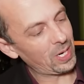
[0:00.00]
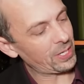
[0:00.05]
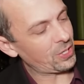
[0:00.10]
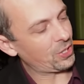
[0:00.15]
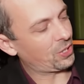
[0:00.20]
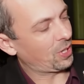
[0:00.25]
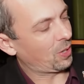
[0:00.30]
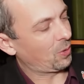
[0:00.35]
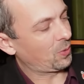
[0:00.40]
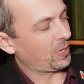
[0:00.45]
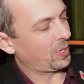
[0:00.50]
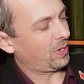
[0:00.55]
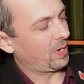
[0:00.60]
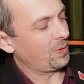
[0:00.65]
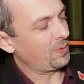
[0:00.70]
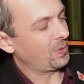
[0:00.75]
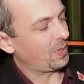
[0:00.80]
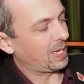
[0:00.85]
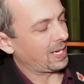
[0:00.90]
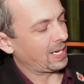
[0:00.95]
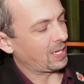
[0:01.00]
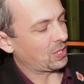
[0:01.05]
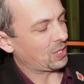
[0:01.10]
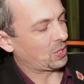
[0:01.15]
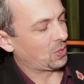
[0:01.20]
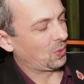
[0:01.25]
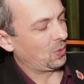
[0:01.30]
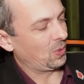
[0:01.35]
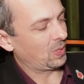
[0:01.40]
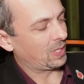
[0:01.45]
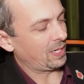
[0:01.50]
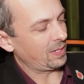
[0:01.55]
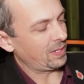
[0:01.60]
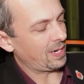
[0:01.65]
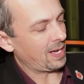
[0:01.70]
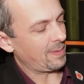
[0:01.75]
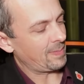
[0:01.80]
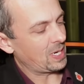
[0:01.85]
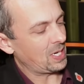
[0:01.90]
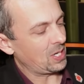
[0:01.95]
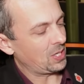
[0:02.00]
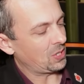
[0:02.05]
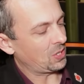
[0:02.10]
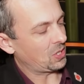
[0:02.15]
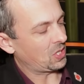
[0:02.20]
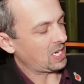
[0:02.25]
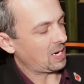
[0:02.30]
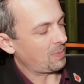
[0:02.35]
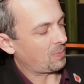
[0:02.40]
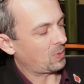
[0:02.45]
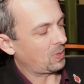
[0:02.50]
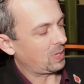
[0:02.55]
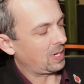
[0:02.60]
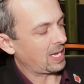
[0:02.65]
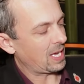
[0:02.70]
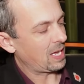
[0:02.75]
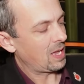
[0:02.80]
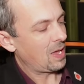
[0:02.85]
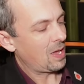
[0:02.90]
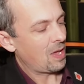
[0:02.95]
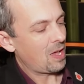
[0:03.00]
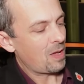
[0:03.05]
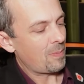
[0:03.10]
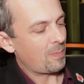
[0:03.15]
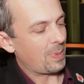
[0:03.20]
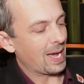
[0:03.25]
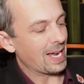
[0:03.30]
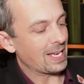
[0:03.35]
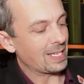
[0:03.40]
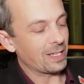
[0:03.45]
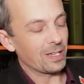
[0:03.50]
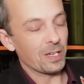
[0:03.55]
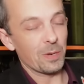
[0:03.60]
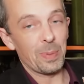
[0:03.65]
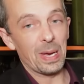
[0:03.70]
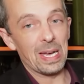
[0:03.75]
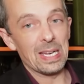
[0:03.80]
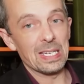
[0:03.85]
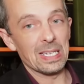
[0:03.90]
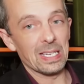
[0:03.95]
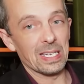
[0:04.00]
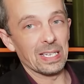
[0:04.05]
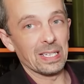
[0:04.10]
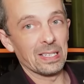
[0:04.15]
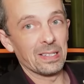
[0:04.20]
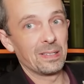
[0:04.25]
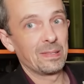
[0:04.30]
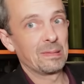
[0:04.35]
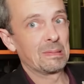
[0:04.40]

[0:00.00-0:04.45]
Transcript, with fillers: right shoulder only. Store gun and ammunition separately. Patent pending.